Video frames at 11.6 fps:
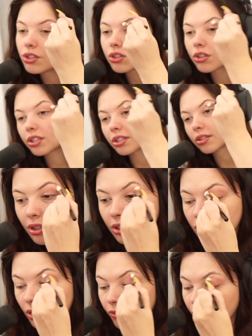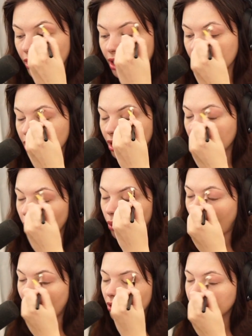crease. So for this, like,
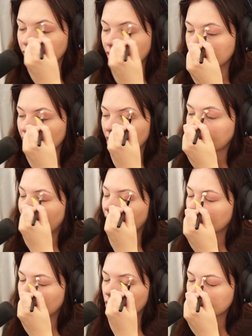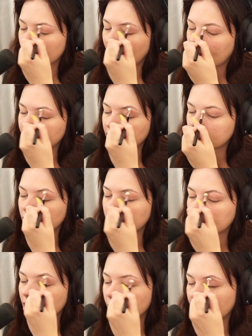I don't even, like, I could close my eyes and do
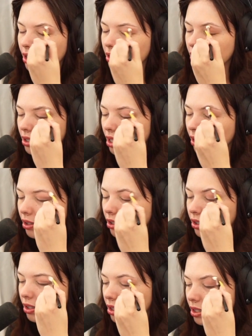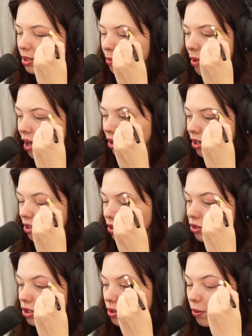this because it literally doesn't matter.
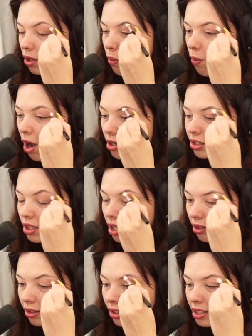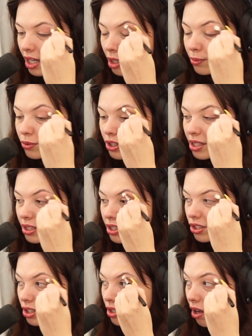You just wanna wash a color to help
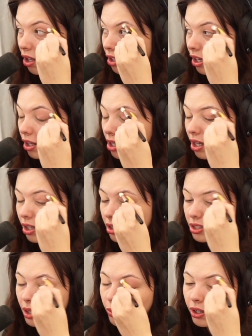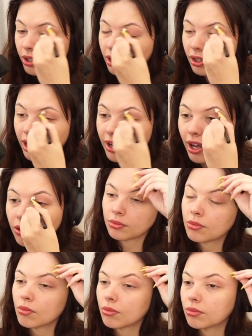transition all the other colors that we're gonna lay down.
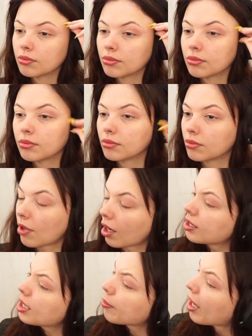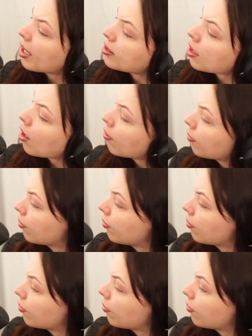I'm gonna take my headset off.